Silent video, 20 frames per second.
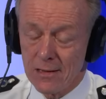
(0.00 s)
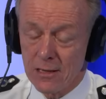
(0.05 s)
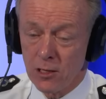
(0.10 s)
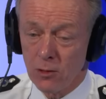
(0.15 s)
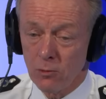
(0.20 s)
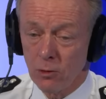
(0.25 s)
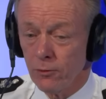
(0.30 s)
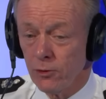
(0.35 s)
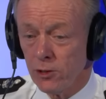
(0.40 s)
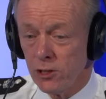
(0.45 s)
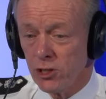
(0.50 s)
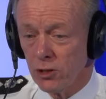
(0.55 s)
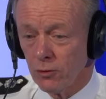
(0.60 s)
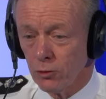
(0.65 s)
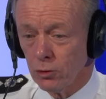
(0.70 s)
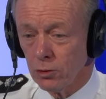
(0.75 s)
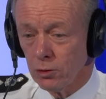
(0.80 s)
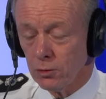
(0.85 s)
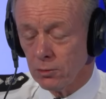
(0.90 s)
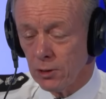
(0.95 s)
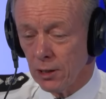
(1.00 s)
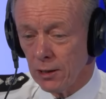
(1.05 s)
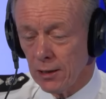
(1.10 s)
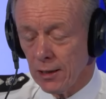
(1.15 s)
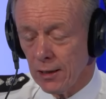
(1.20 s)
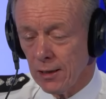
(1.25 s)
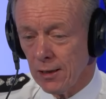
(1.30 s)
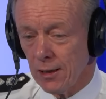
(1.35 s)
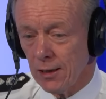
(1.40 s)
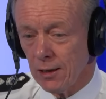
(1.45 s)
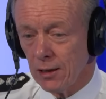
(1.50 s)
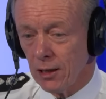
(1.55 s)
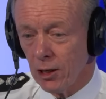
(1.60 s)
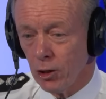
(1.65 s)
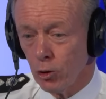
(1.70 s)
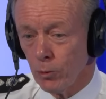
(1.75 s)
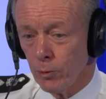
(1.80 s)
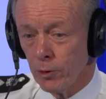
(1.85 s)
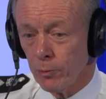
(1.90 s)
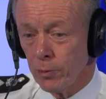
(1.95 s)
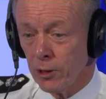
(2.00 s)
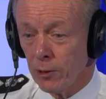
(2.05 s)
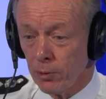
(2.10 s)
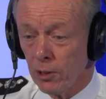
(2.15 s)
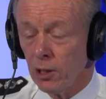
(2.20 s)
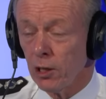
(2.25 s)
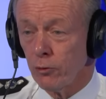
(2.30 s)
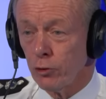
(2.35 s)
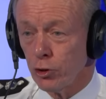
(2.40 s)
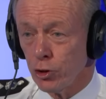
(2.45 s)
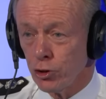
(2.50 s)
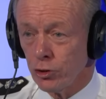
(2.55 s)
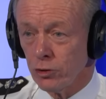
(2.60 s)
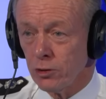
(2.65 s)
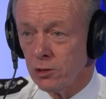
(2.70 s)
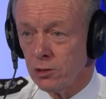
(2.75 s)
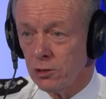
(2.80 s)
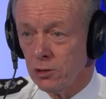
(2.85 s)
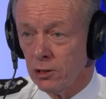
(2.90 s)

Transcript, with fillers: Well, first of all, uh, I hope that people are reassured.